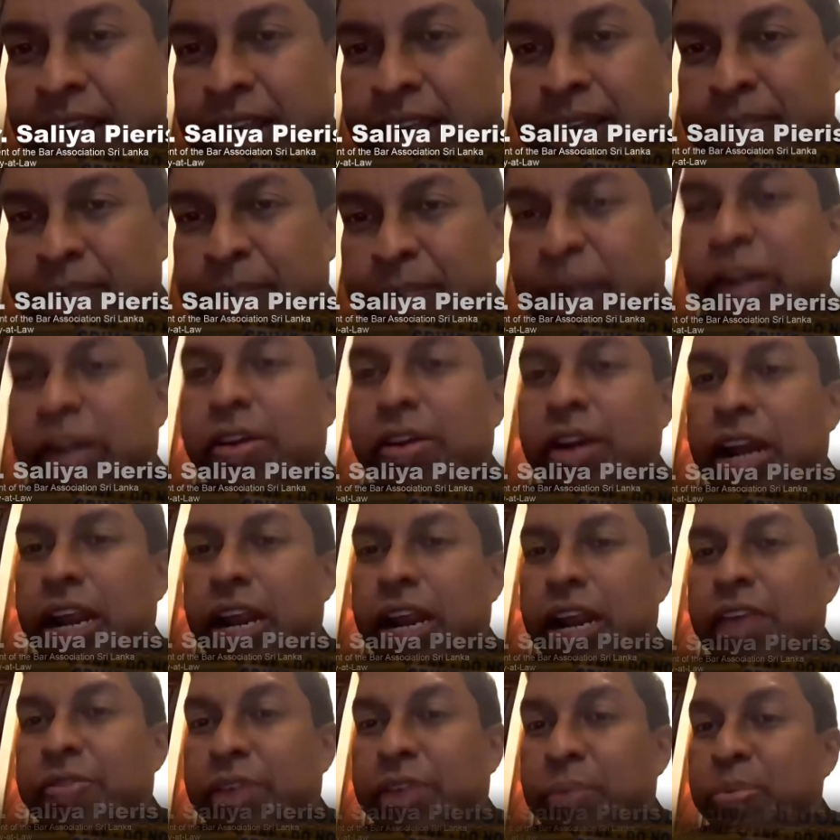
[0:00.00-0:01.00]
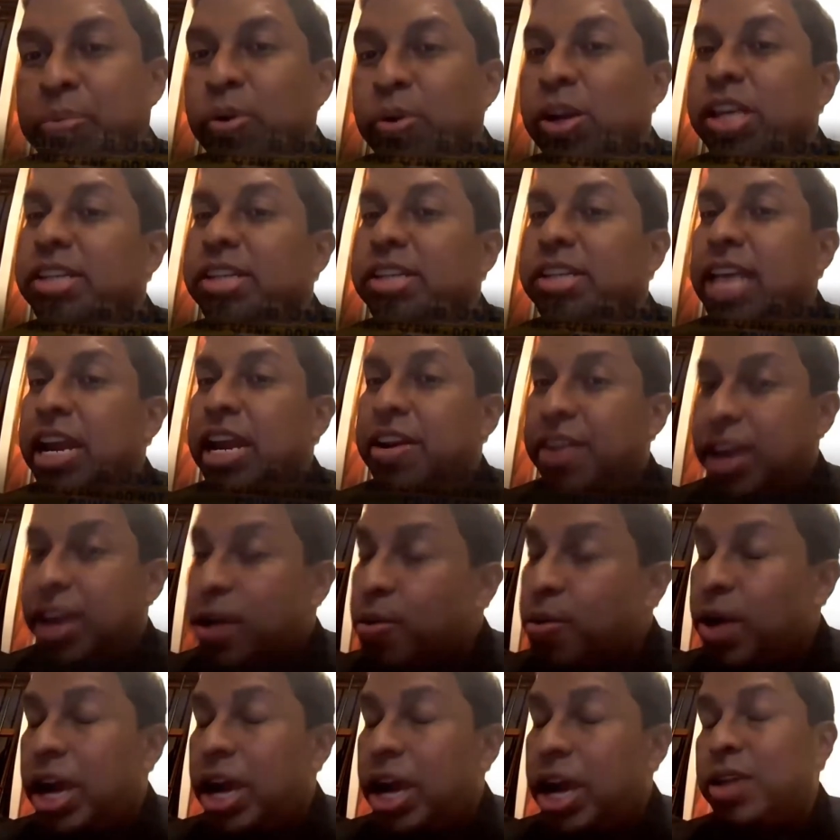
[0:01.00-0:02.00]
But if the police can
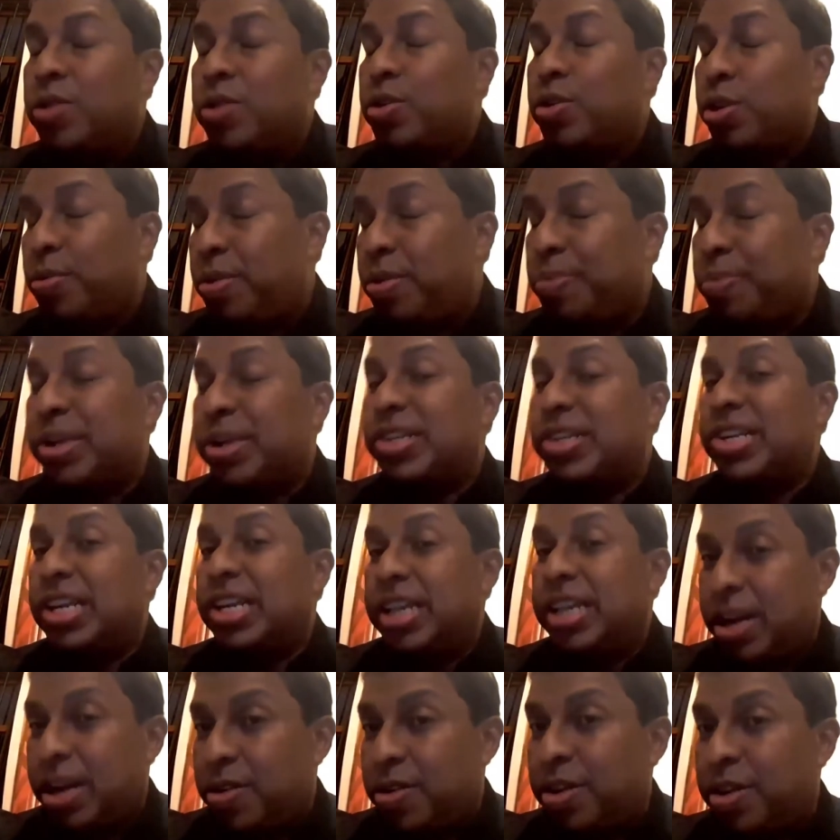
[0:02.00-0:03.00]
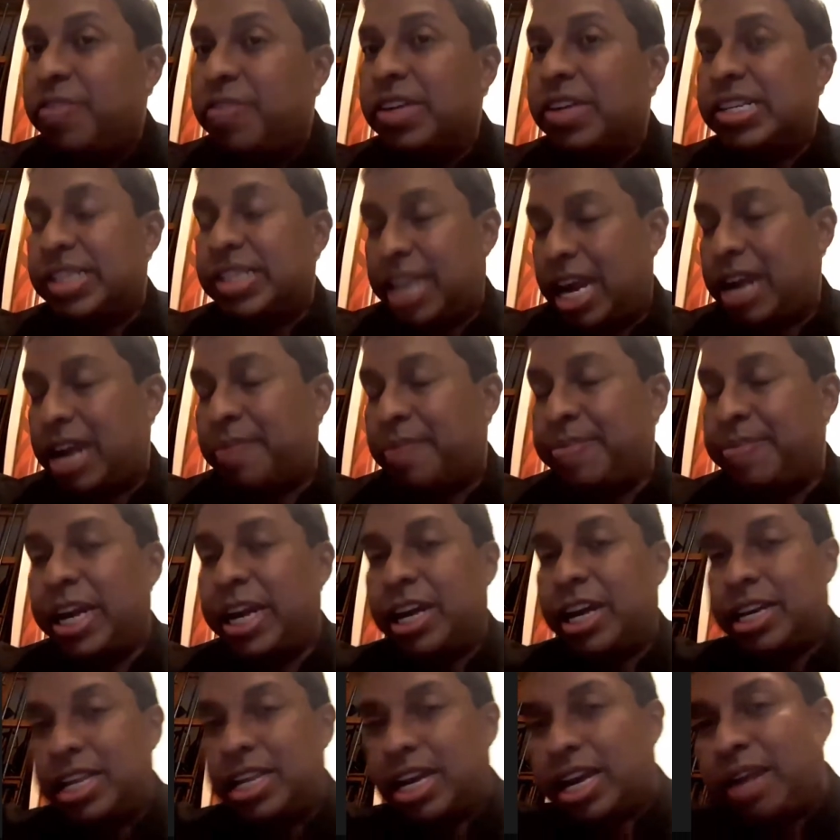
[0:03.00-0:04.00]
require you to be present and to give a statement,
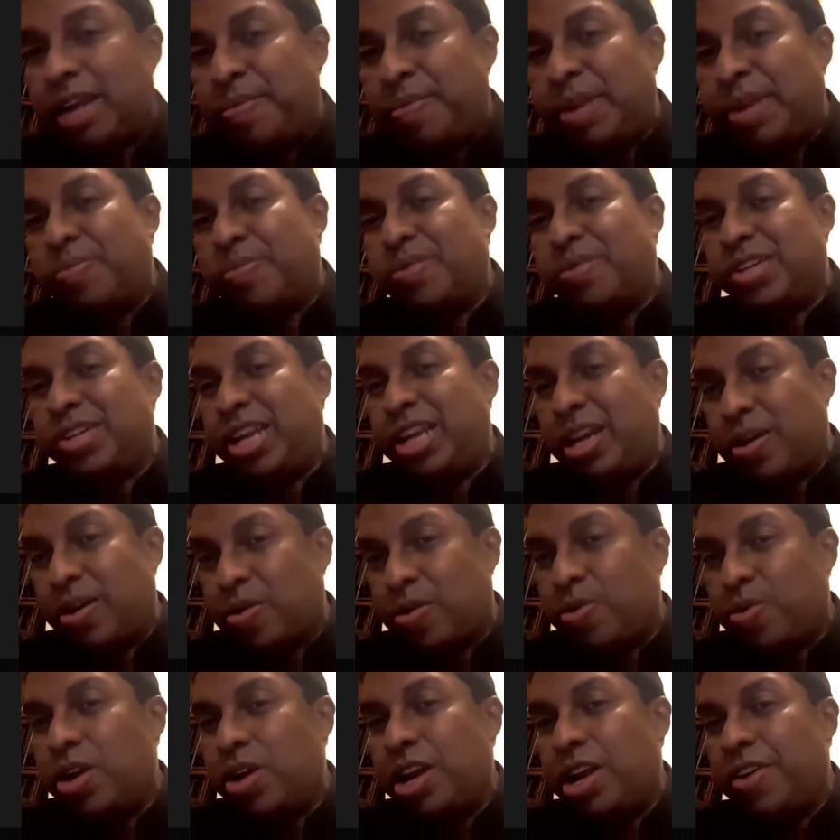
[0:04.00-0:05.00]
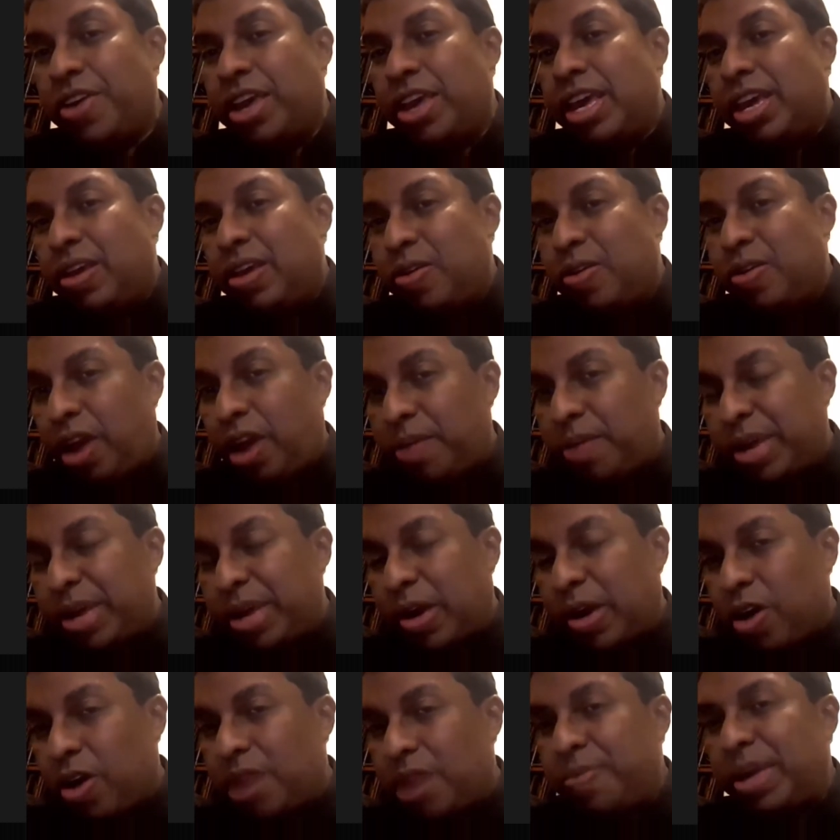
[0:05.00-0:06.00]
the Criminal Procedure Code, you can be
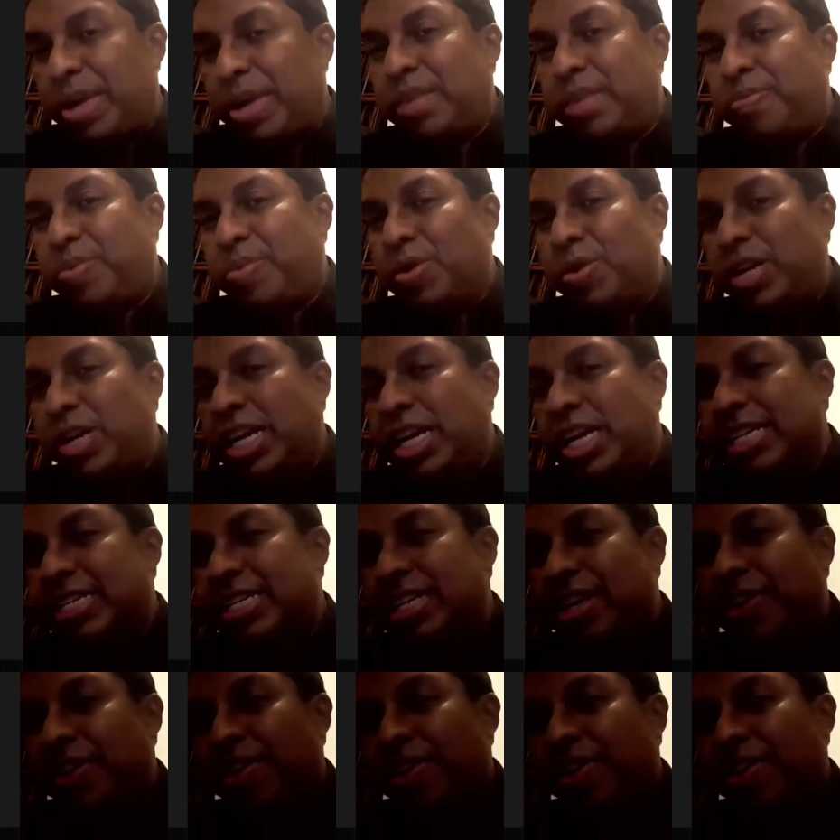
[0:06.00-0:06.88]
called by the police